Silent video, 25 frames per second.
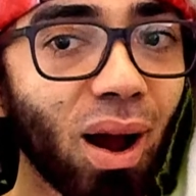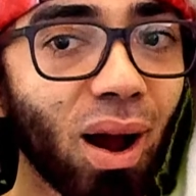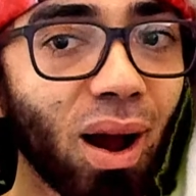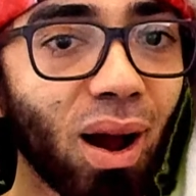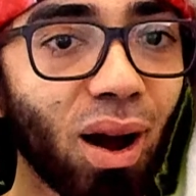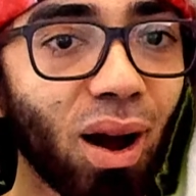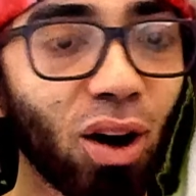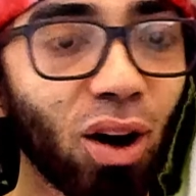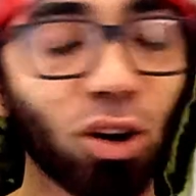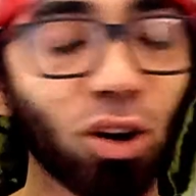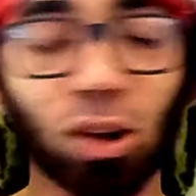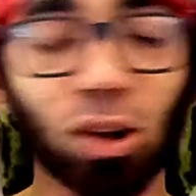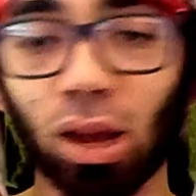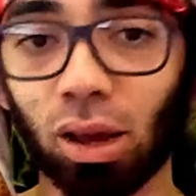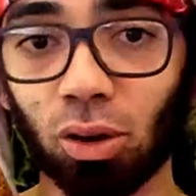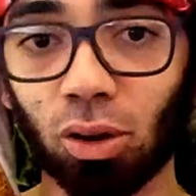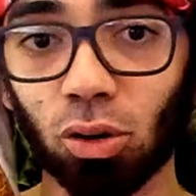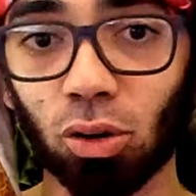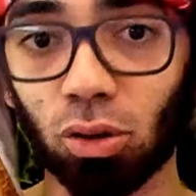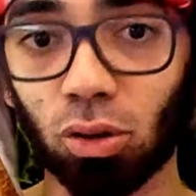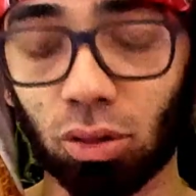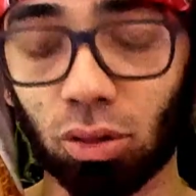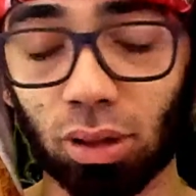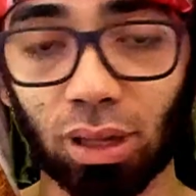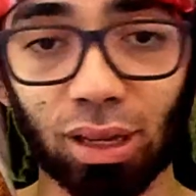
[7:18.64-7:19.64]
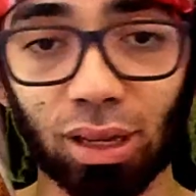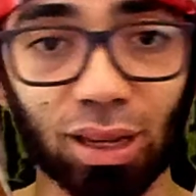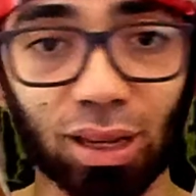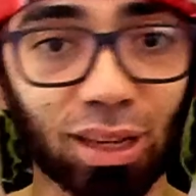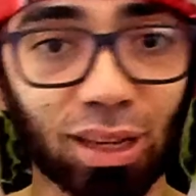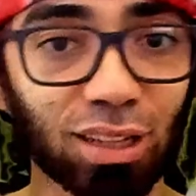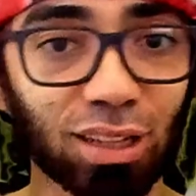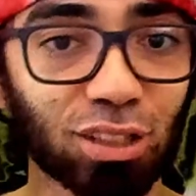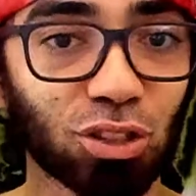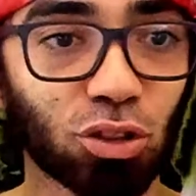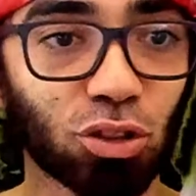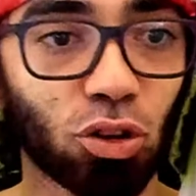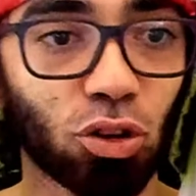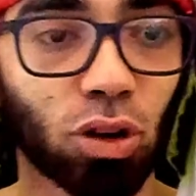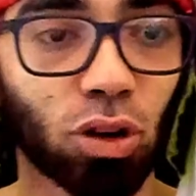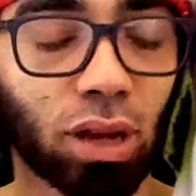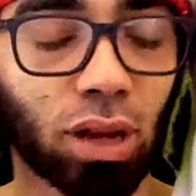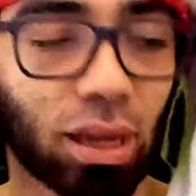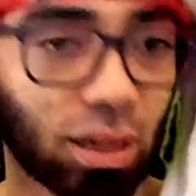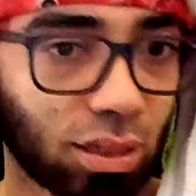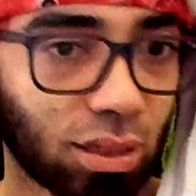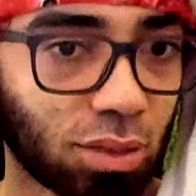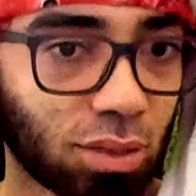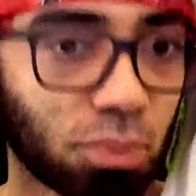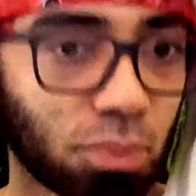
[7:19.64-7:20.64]
Okay, good. It's
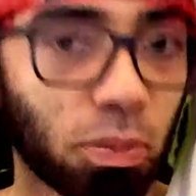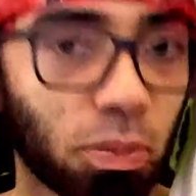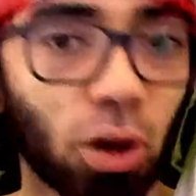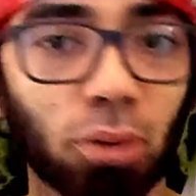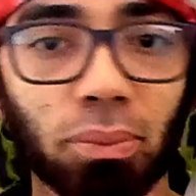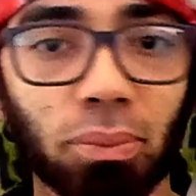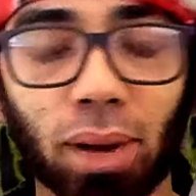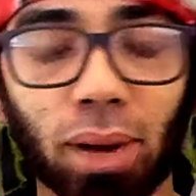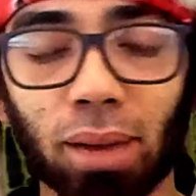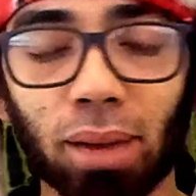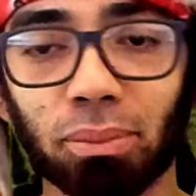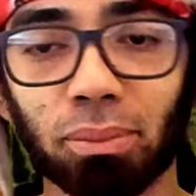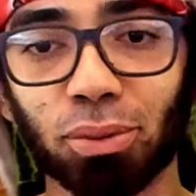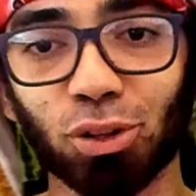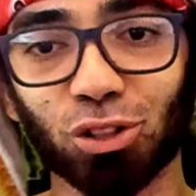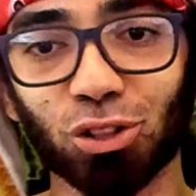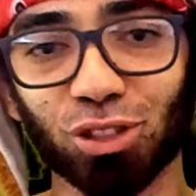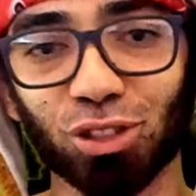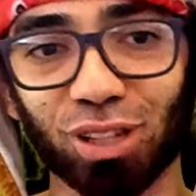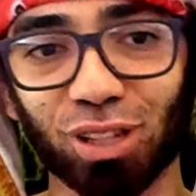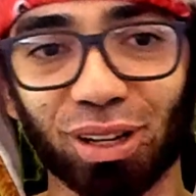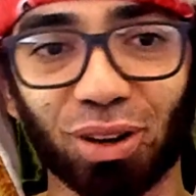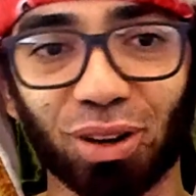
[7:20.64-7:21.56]
it's pump up music.